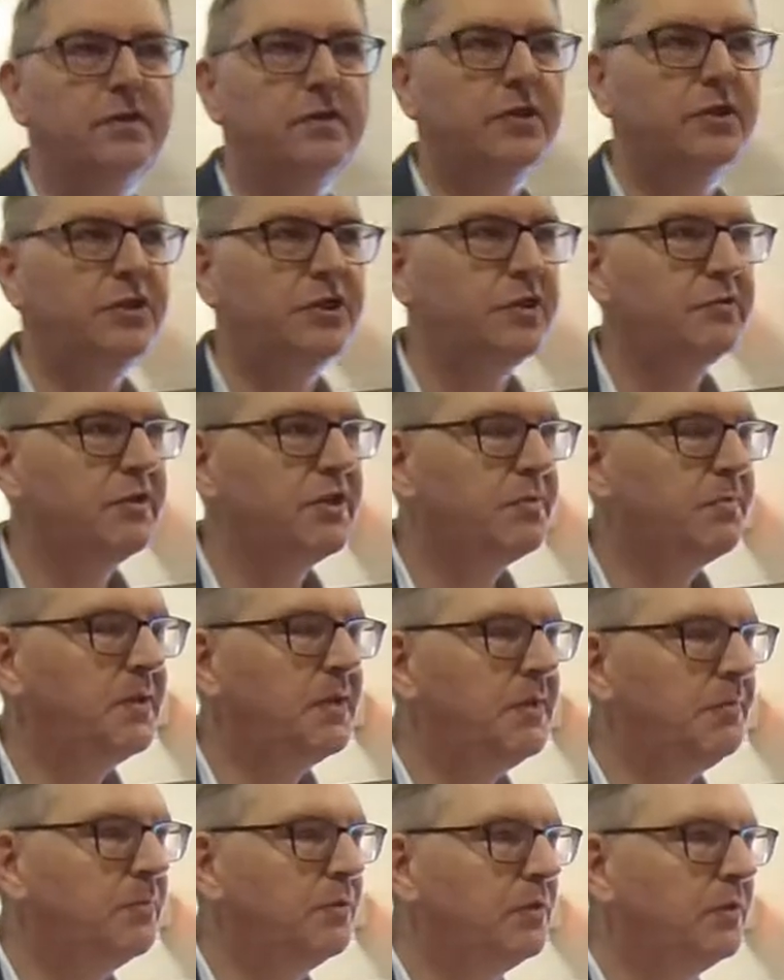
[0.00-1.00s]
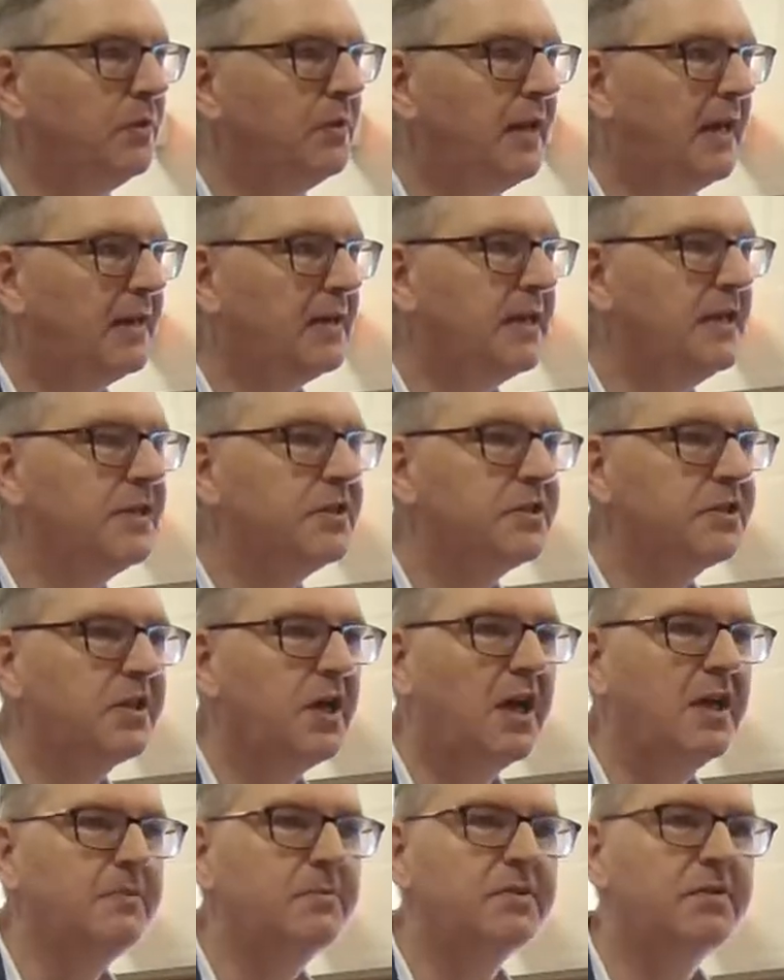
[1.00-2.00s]
the Jewish people that in
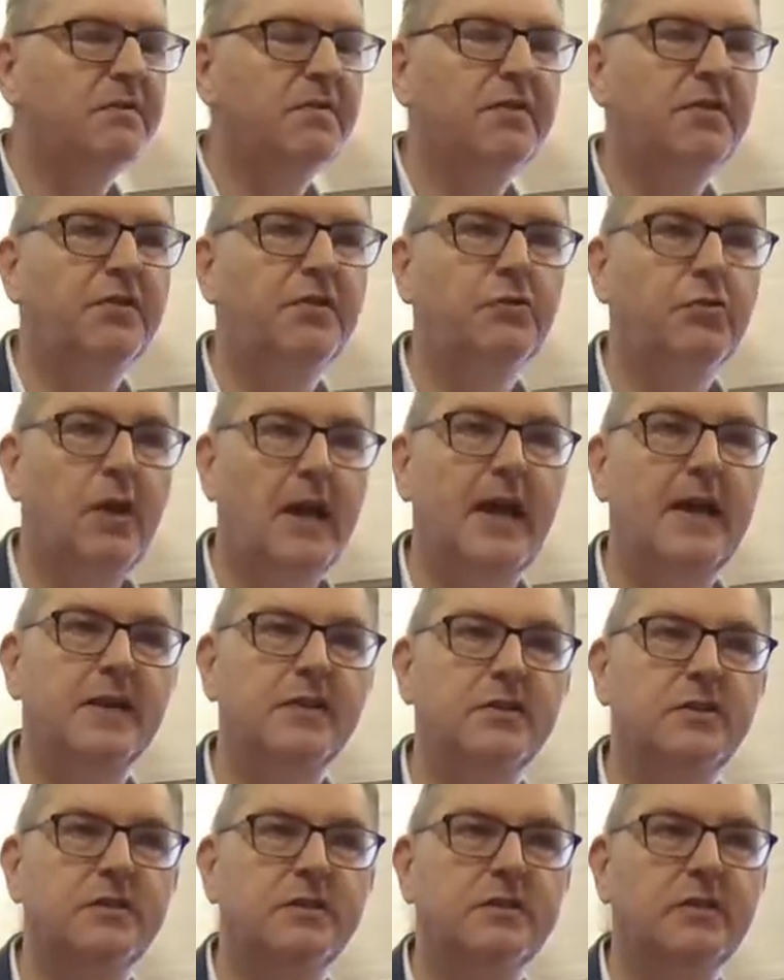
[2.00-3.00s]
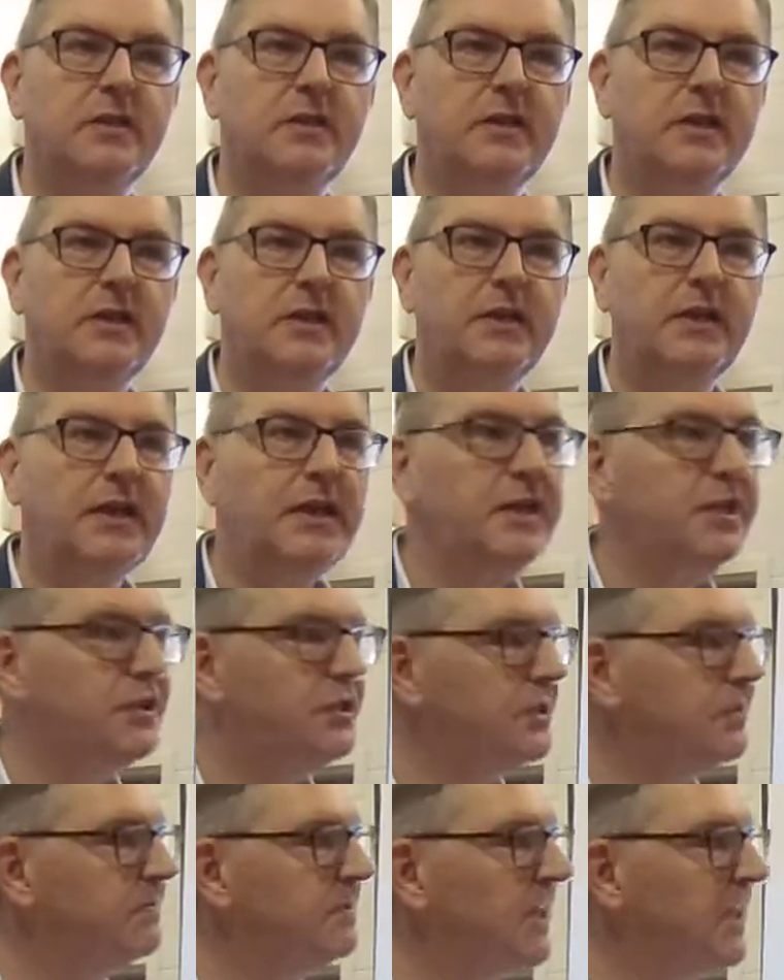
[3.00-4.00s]
times of threat,
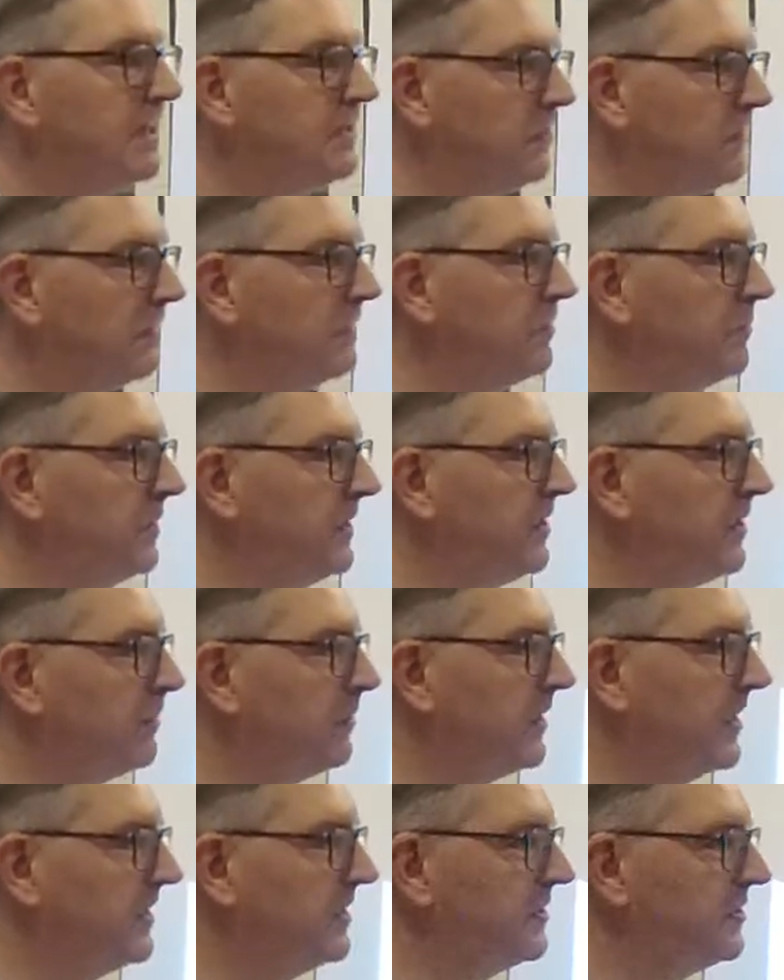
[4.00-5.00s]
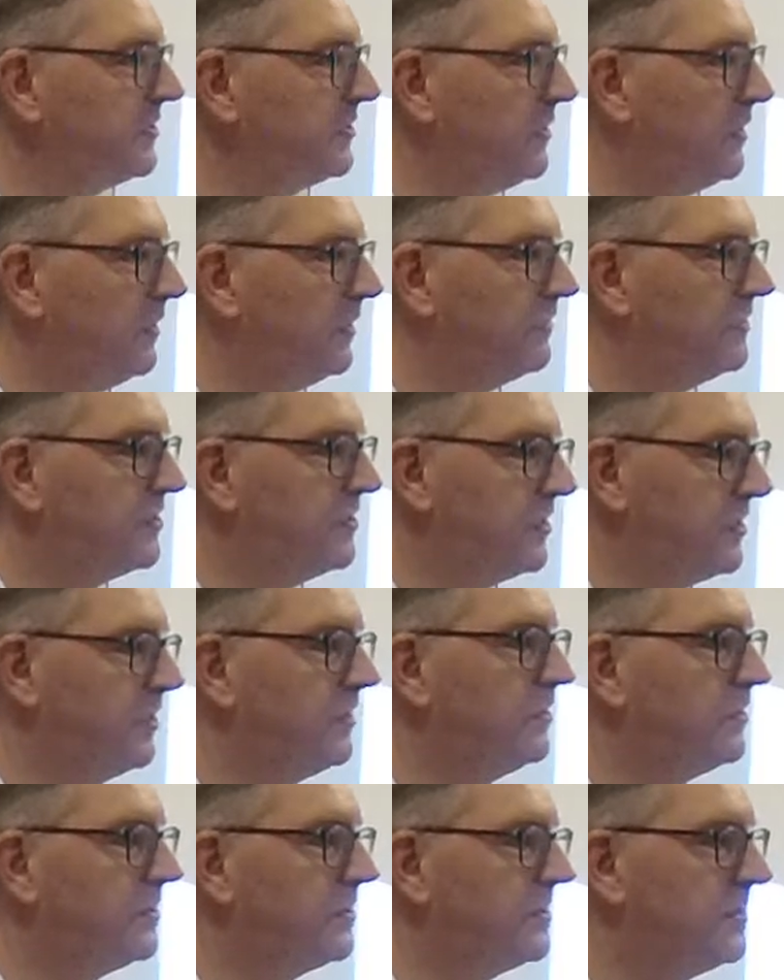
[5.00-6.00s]
Egypt has often been a place of
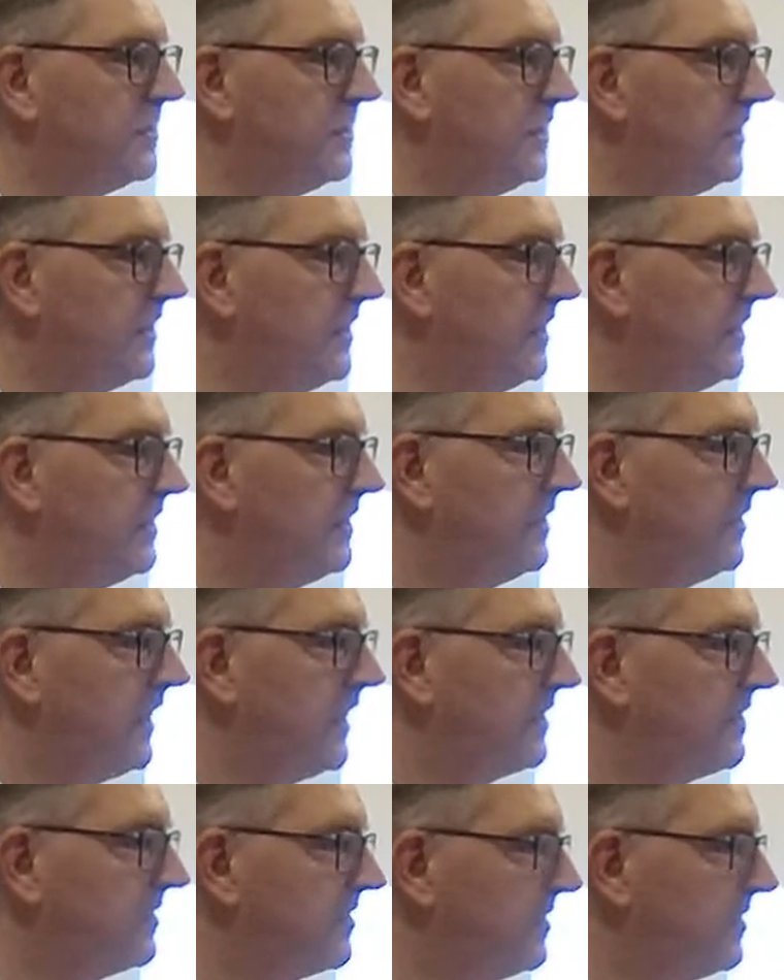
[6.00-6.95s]
security and